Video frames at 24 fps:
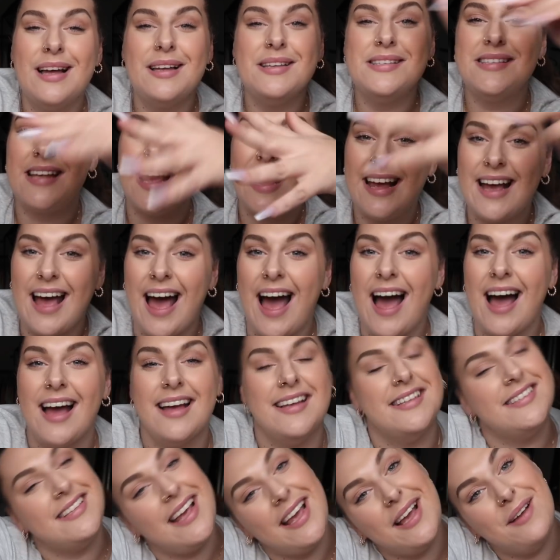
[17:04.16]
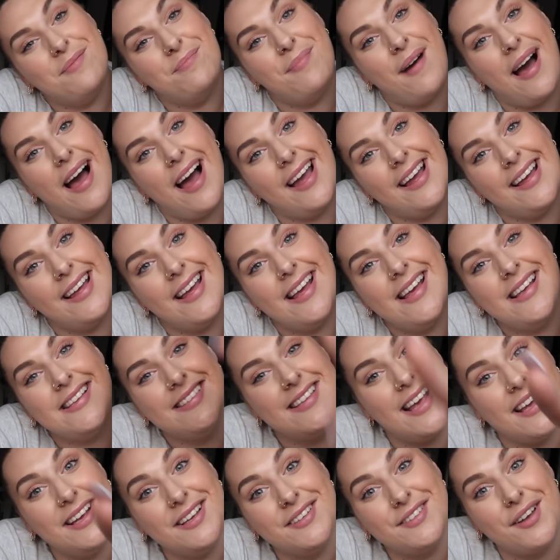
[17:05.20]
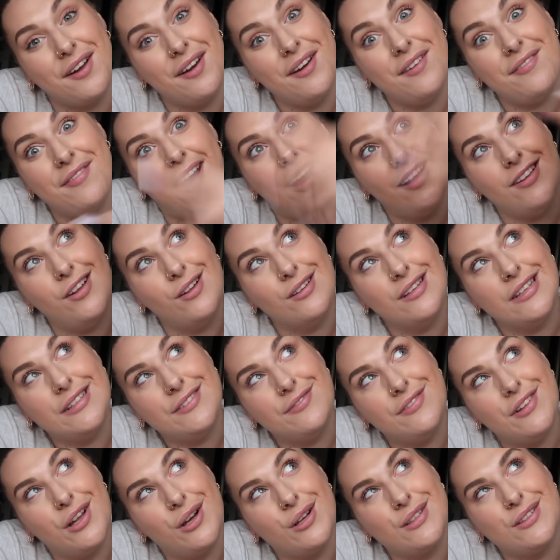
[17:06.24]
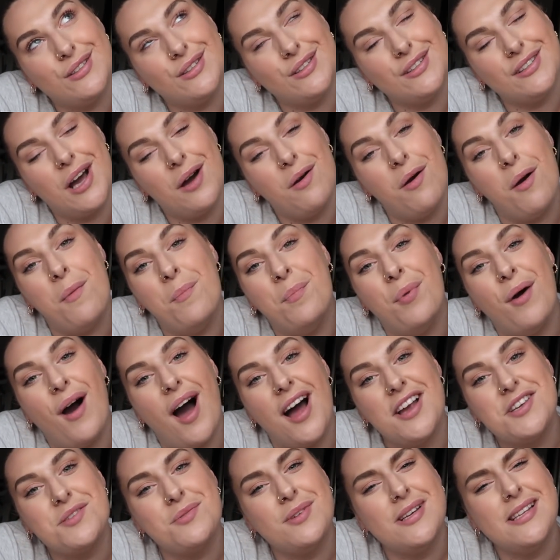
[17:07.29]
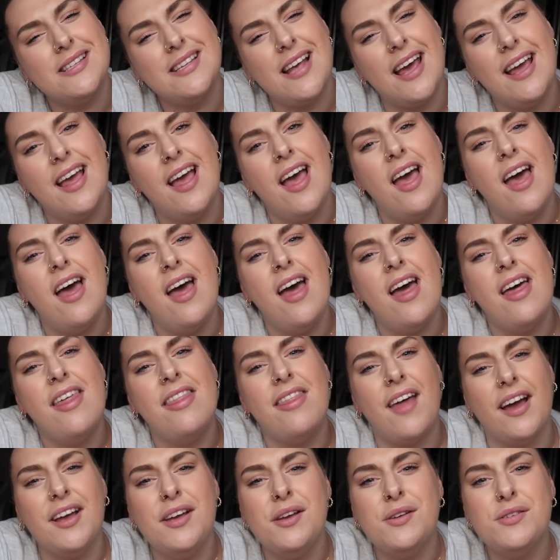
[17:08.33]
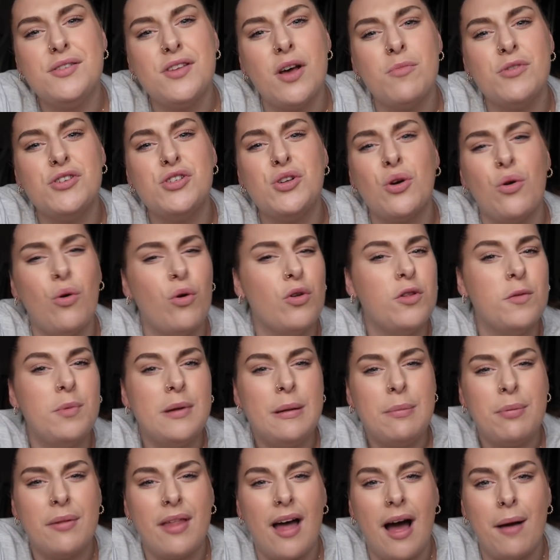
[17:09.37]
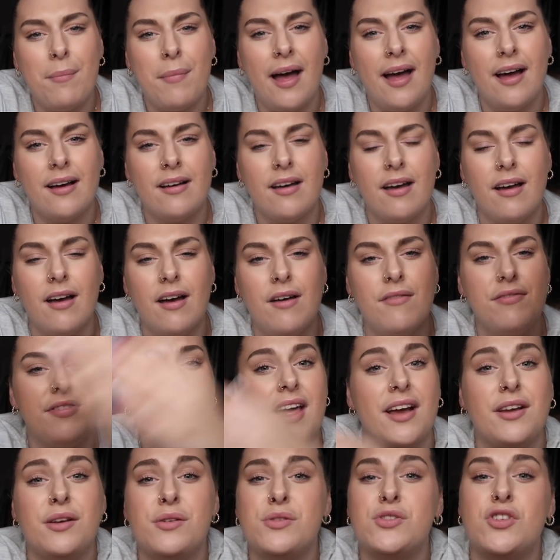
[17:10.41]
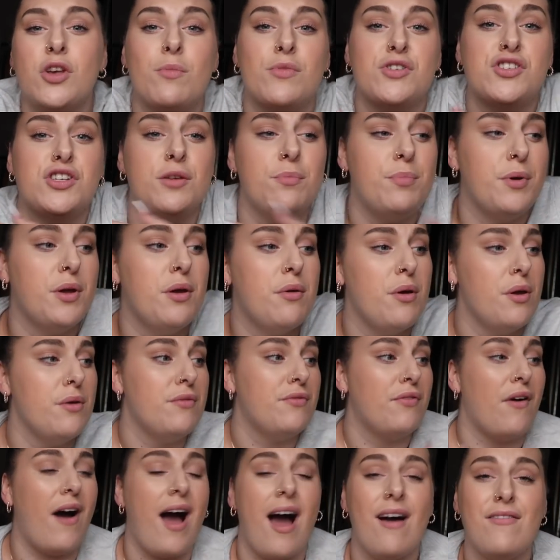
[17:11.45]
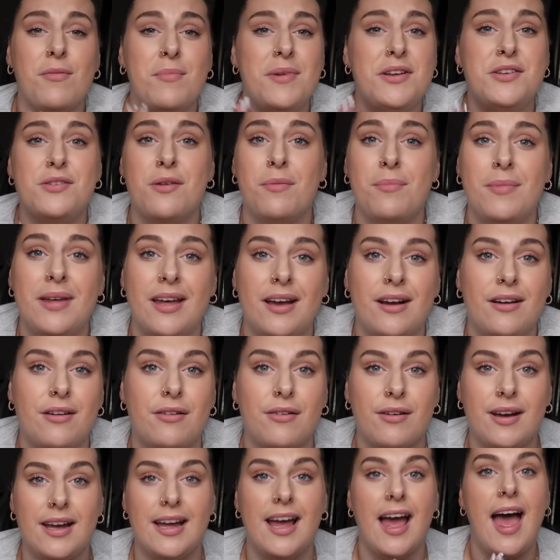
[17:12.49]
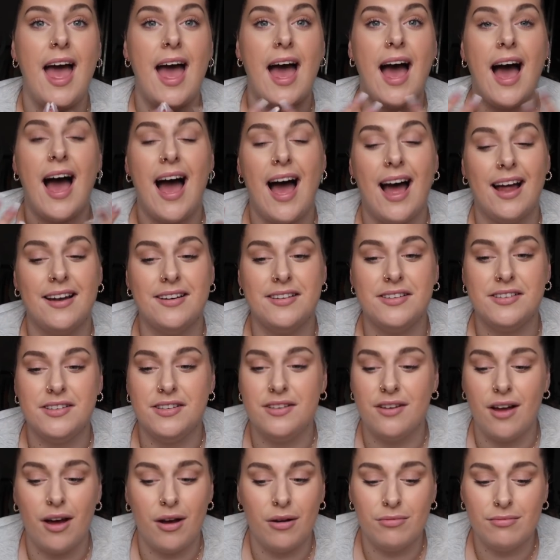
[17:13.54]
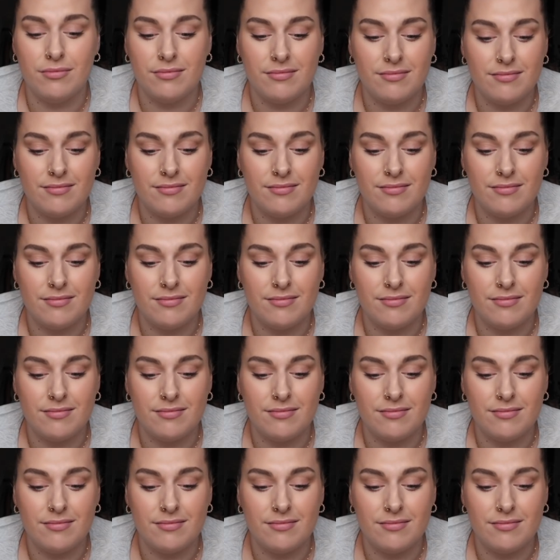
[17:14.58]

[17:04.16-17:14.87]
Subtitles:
saying hi, saying bye, saying sorry for how long this vlog took to go up. But I just wanna say thank you so much to all the people that I met at Curve. Thank you so much to Boohoo for having me do a meet and greet and, you know,